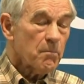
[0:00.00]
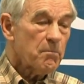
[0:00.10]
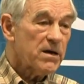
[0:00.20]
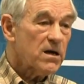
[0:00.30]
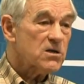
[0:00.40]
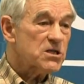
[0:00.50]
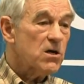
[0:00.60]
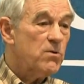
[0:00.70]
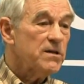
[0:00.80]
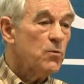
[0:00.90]
But
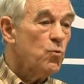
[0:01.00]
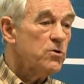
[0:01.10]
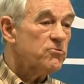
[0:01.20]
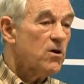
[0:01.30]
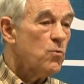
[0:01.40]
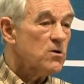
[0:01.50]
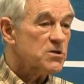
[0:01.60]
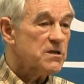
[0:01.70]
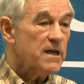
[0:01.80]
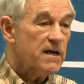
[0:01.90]
also in the Woodrow
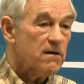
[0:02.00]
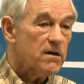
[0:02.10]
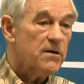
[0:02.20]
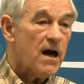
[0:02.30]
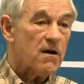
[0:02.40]
Wilson era,